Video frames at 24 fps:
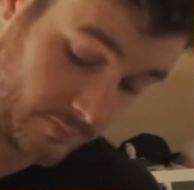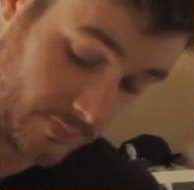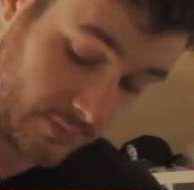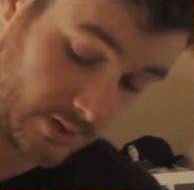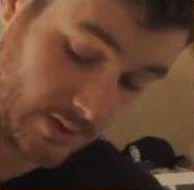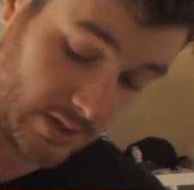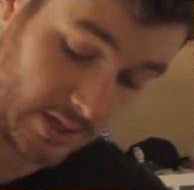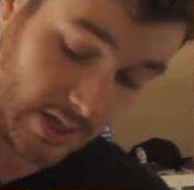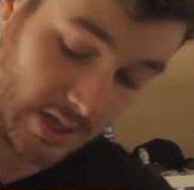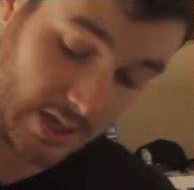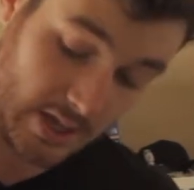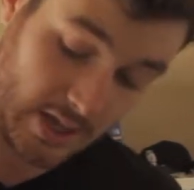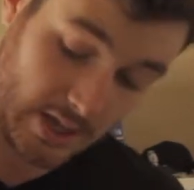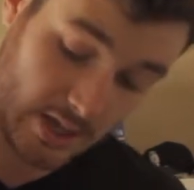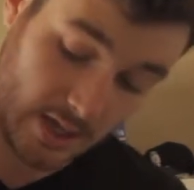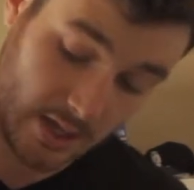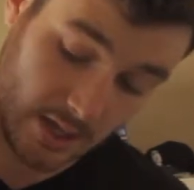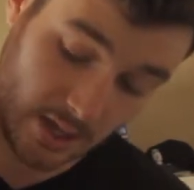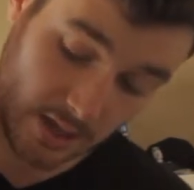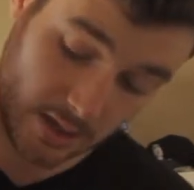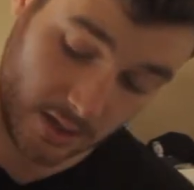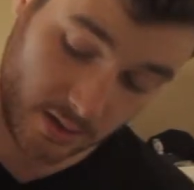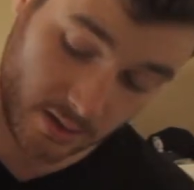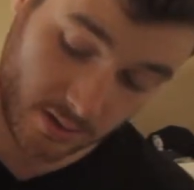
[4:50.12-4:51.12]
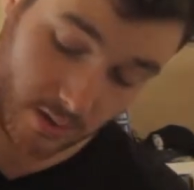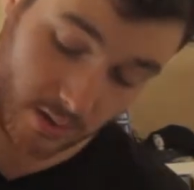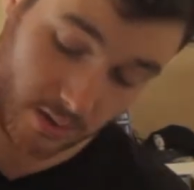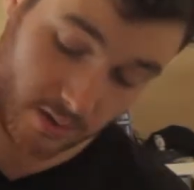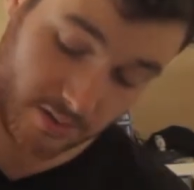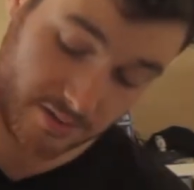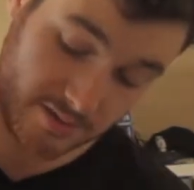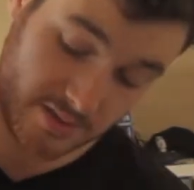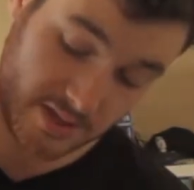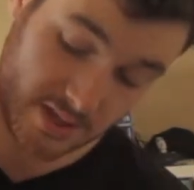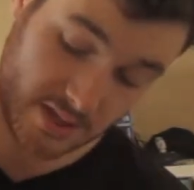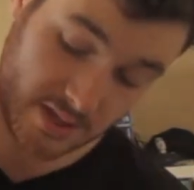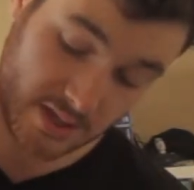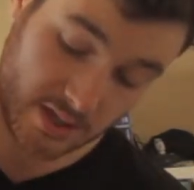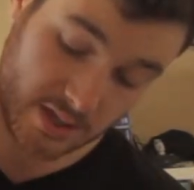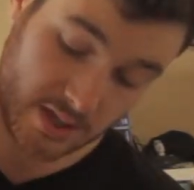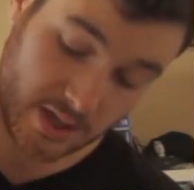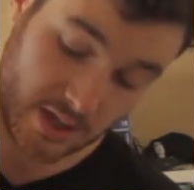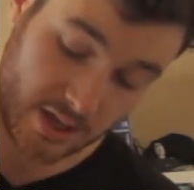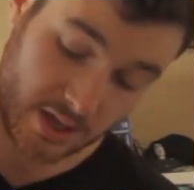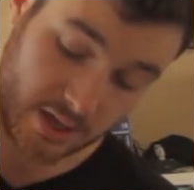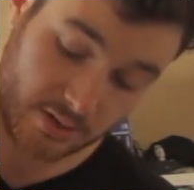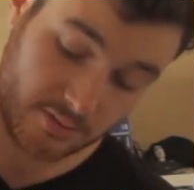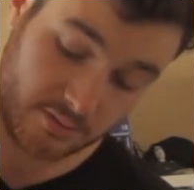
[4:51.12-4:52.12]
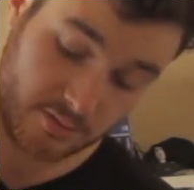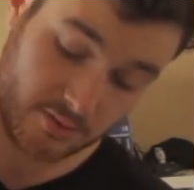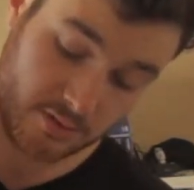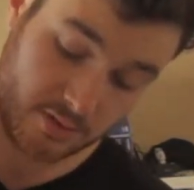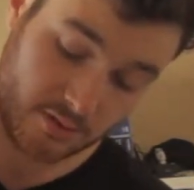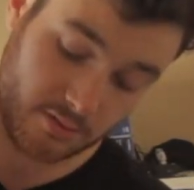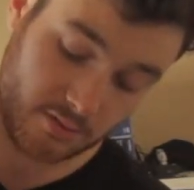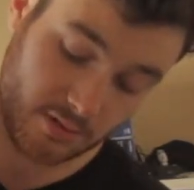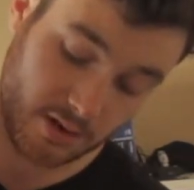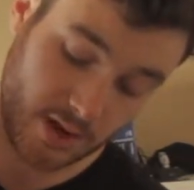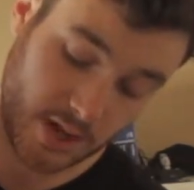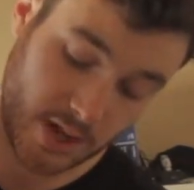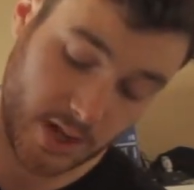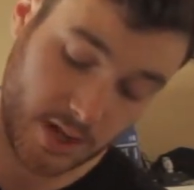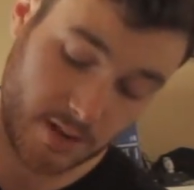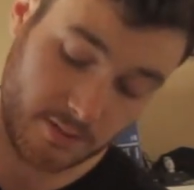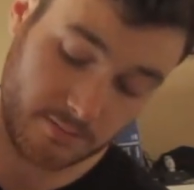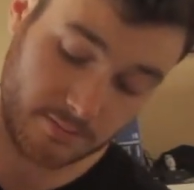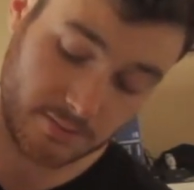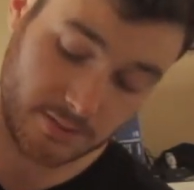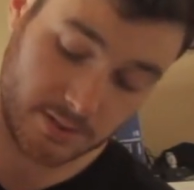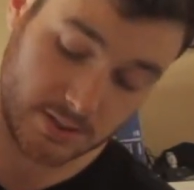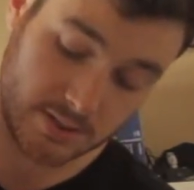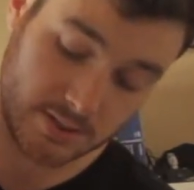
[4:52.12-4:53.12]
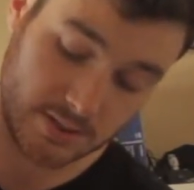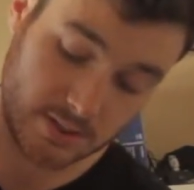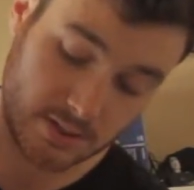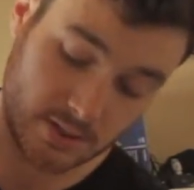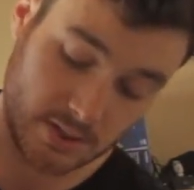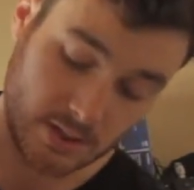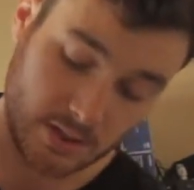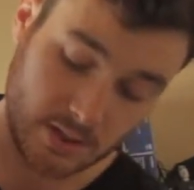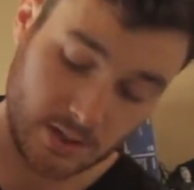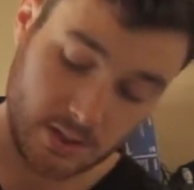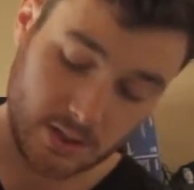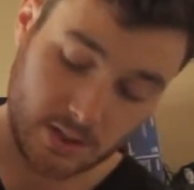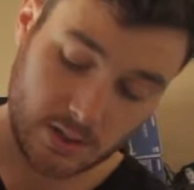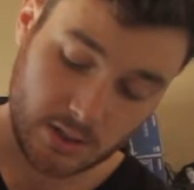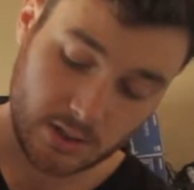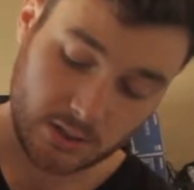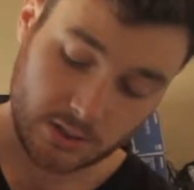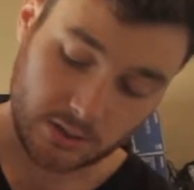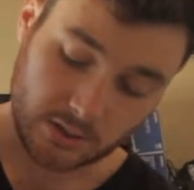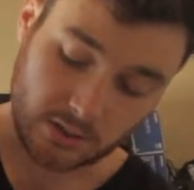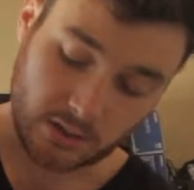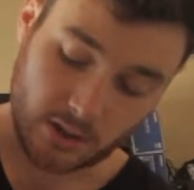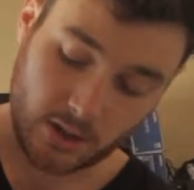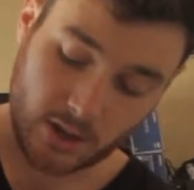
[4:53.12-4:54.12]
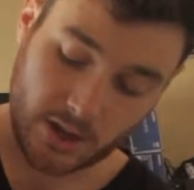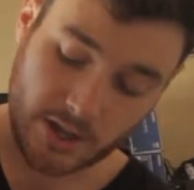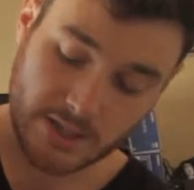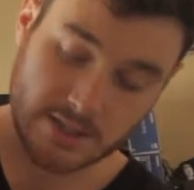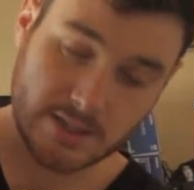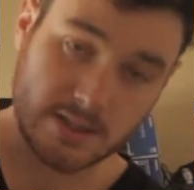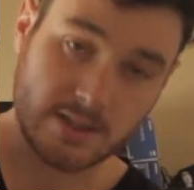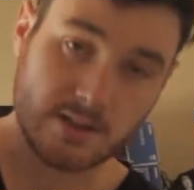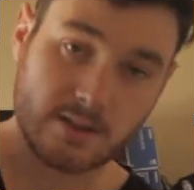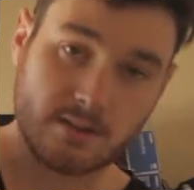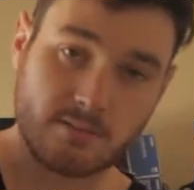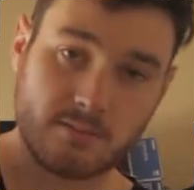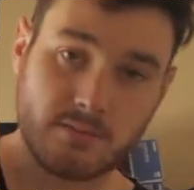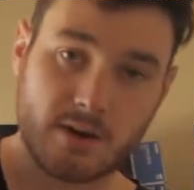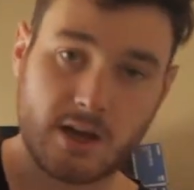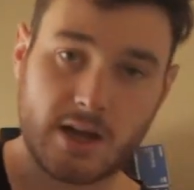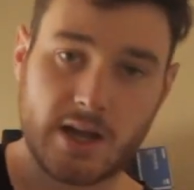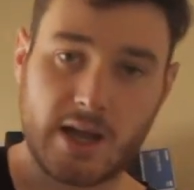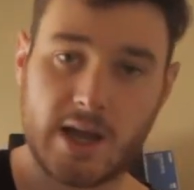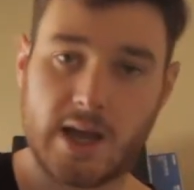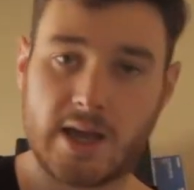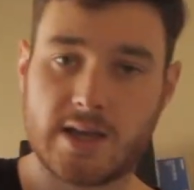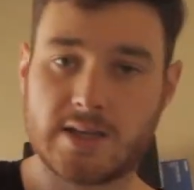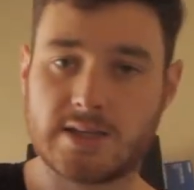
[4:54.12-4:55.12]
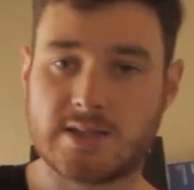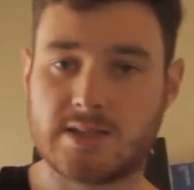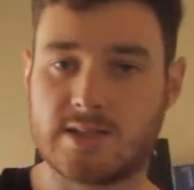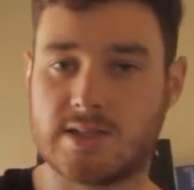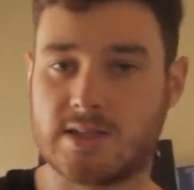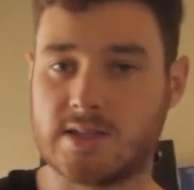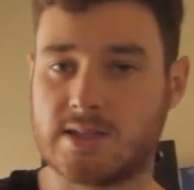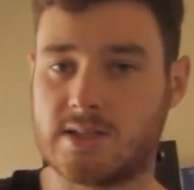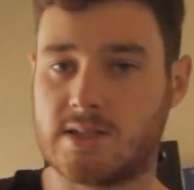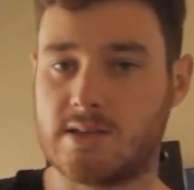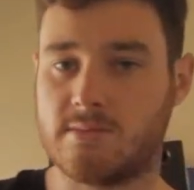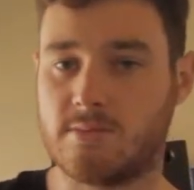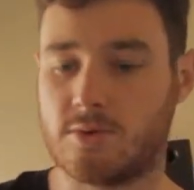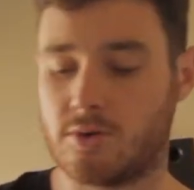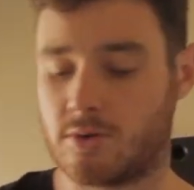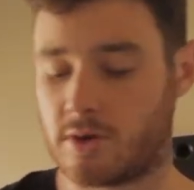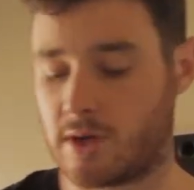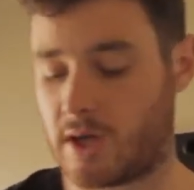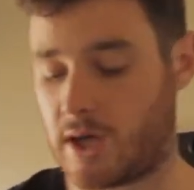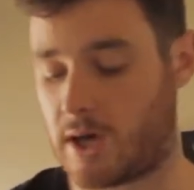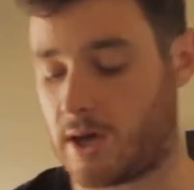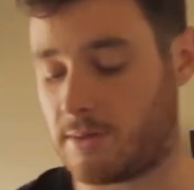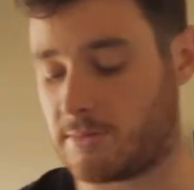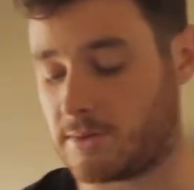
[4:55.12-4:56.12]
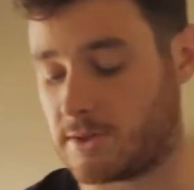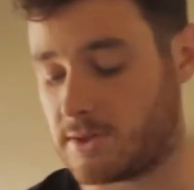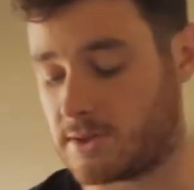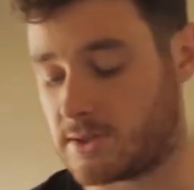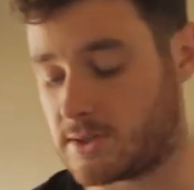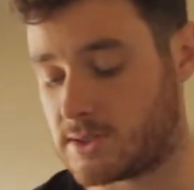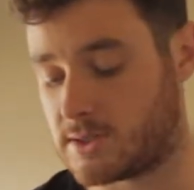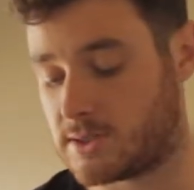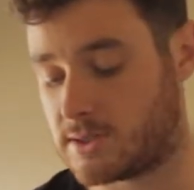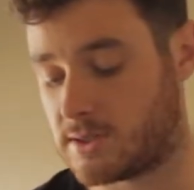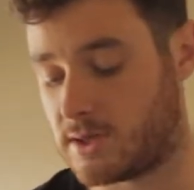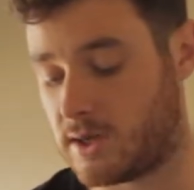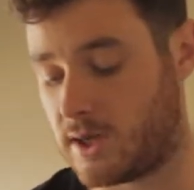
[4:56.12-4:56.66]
they're, I think, 100 grams lighter than my 60mm carbons.